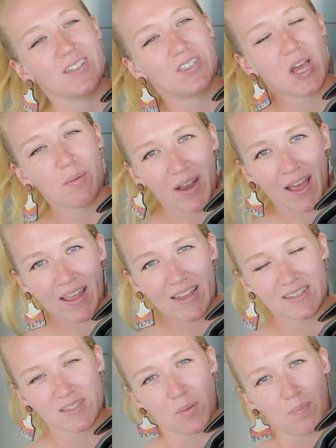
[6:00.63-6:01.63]
Gemini
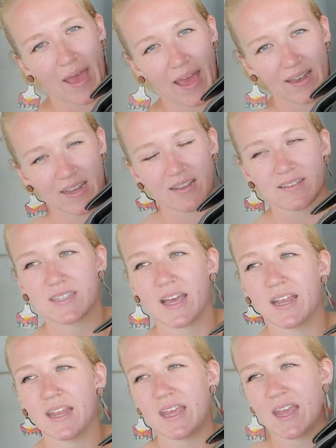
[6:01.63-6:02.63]
is an appendix
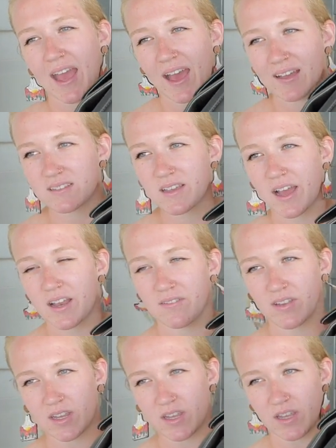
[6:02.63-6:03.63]
and he has kind of
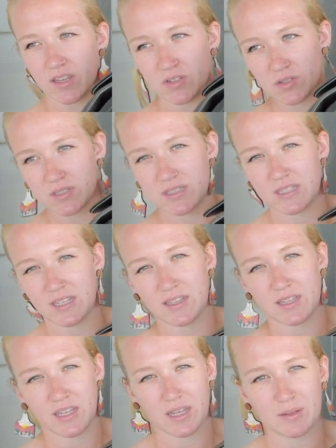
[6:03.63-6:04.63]
an
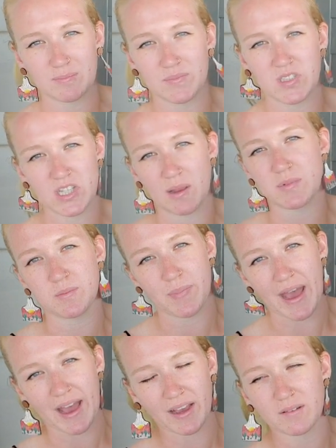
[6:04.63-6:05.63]
interestingly shaped
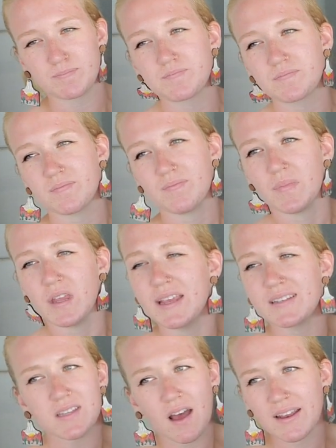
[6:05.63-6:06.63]
back.
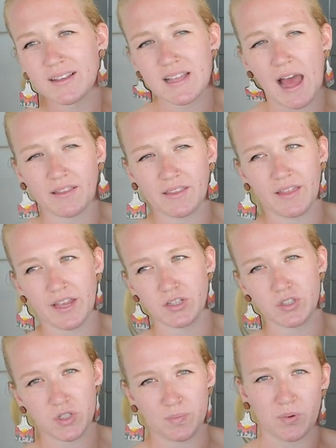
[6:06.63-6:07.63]
He's not exactly like
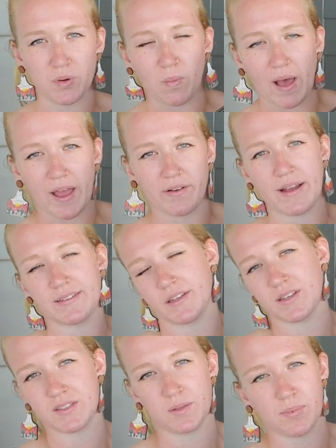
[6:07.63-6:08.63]
super wide or has
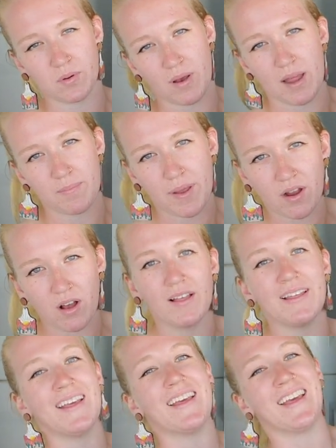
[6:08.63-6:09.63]
like a super wide barrel.
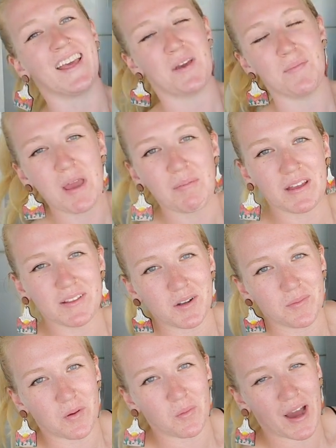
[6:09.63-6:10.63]
It may be a
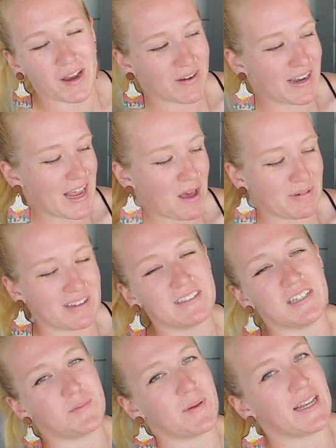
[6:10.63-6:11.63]
little bit wide right now because
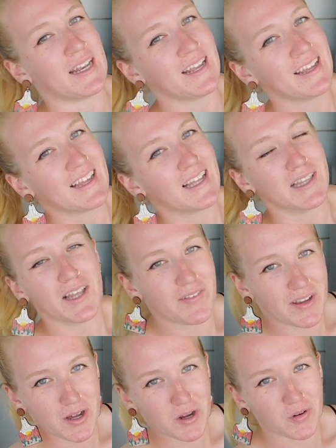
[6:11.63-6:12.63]
he's been
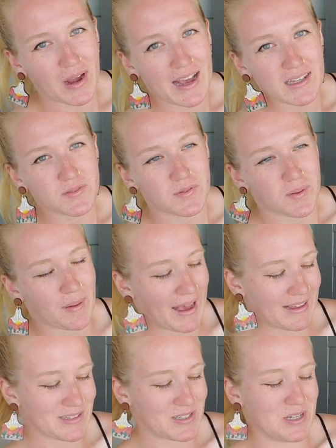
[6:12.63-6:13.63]
living on grass for the
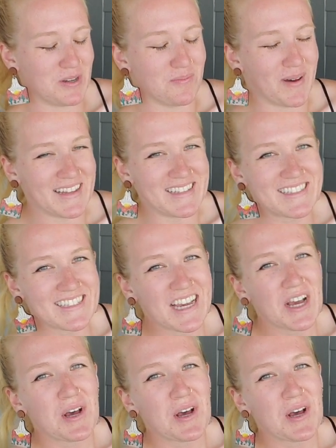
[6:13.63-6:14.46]
past 2 months,